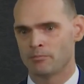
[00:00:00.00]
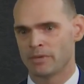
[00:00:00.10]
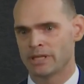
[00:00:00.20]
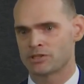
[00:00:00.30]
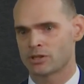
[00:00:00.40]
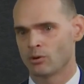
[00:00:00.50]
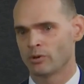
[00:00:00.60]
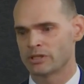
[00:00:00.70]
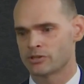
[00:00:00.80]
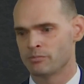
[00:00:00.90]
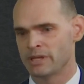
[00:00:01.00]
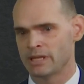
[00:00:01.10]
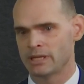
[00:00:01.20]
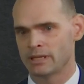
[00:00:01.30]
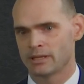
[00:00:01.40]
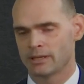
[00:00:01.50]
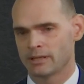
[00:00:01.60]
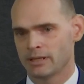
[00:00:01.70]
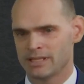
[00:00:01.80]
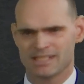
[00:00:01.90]
it's going to be,
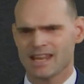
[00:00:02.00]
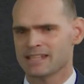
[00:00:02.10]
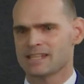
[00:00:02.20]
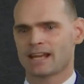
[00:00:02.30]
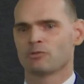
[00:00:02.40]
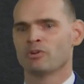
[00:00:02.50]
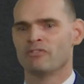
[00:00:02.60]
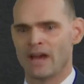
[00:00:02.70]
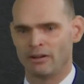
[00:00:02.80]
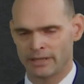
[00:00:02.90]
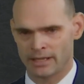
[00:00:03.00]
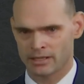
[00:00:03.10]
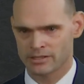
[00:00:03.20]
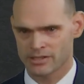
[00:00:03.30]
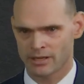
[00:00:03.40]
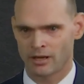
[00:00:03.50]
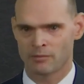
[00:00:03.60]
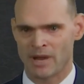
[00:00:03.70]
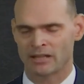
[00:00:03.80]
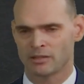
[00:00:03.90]
it's not going to invalidate consent
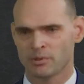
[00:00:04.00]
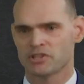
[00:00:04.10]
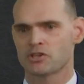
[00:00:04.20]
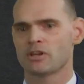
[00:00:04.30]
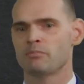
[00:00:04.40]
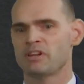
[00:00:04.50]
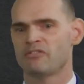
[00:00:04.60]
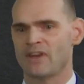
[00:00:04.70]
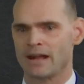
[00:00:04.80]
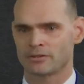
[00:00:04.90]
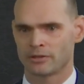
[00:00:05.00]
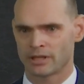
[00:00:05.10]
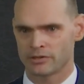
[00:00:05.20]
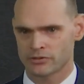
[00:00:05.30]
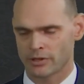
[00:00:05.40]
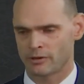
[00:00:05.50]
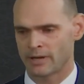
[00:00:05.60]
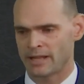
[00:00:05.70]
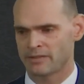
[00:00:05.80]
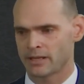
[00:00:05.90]
automatically, but it's going to be a factor to consider.
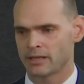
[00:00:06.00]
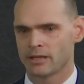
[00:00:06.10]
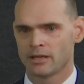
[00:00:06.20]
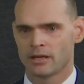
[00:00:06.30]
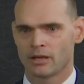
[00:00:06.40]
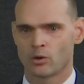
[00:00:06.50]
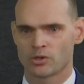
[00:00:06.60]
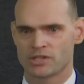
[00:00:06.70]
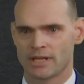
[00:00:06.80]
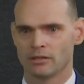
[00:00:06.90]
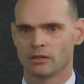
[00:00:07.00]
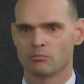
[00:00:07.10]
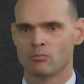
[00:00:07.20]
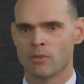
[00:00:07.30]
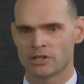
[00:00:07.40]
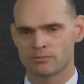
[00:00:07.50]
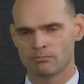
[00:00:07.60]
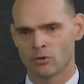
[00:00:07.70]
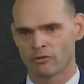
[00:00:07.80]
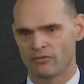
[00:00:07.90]
And I think courts tend to look much
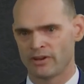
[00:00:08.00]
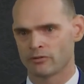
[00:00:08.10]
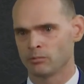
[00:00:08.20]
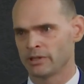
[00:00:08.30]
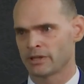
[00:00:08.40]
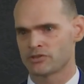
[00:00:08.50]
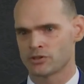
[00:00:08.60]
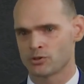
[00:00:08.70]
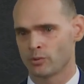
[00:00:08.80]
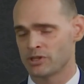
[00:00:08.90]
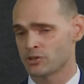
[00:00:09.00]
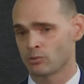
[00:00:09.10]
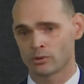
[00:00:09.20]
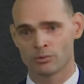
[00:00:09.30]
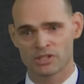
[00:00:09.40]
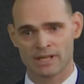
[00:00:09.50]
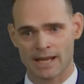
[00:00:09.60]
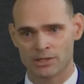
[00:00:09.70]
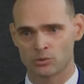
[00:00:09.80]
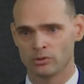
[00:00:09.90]
more favorably on a situation where it was a
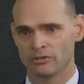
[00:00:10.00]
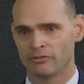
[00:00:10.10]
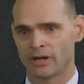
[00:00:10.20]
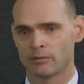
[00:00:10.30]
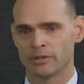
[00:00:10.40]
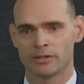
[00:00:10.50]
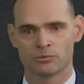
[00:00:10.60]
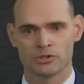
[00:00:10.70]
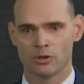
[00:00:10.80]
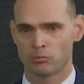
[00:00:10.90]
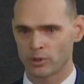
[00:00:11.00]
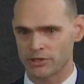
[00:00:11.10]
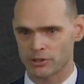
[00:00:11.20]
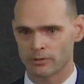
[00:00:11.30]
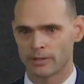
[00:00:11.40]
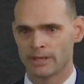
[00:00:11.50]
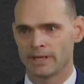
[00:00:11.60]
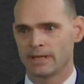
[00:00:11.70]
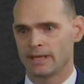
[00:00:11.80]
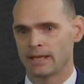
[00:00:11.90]
casual environment, there was no pressure,
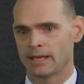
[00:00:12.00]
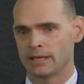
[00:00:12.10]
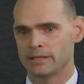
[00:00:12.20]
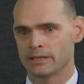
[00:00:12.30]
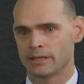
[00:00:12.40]
and